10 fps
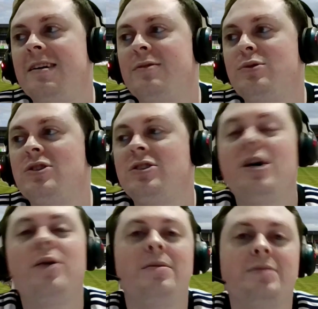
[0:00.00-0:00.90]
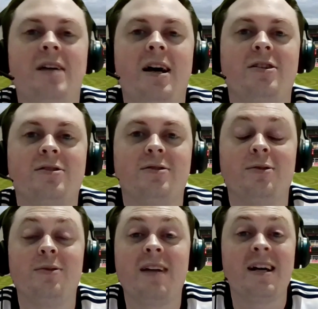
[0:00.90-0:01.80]
was so upset and just
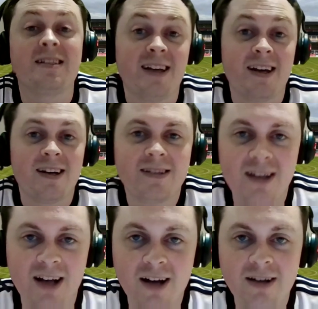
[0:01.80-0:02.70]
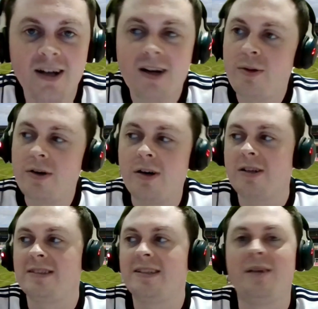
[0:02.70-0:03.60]
thought, well, that's it. We've got a
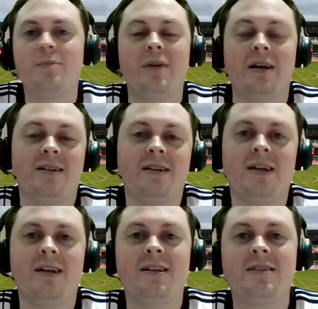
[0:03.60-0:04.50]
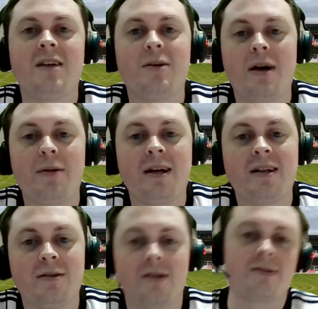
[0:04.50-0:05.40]
good team, but there's no way we
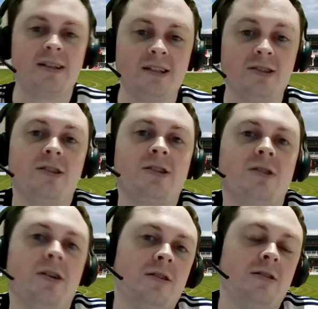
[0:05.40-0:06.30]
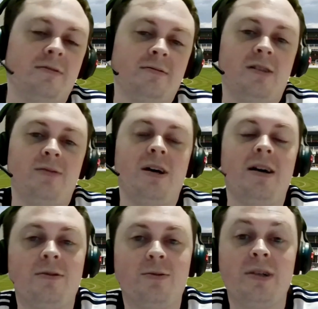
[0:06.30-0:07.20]
can do it 3 years on the trot. And
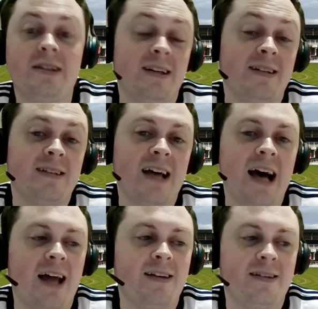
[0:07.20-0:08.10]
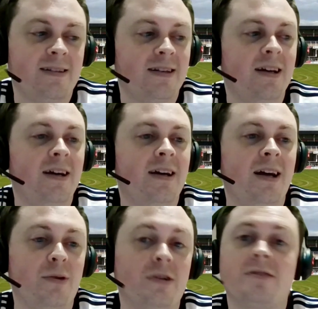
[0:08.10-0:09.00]
well, we did. And
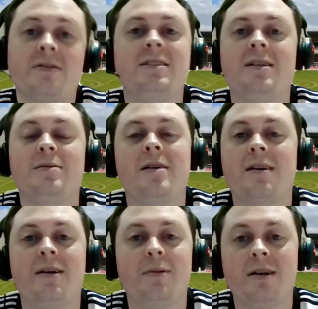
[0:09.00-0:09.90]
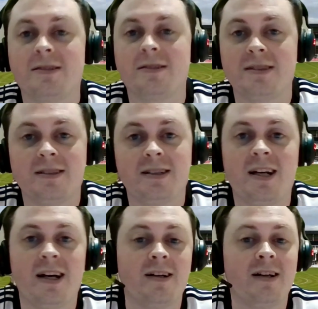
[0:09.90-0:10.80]
it was three times lucky. We got to
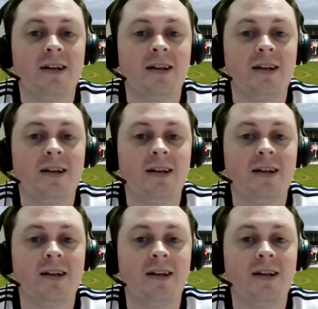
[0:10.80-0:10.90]
the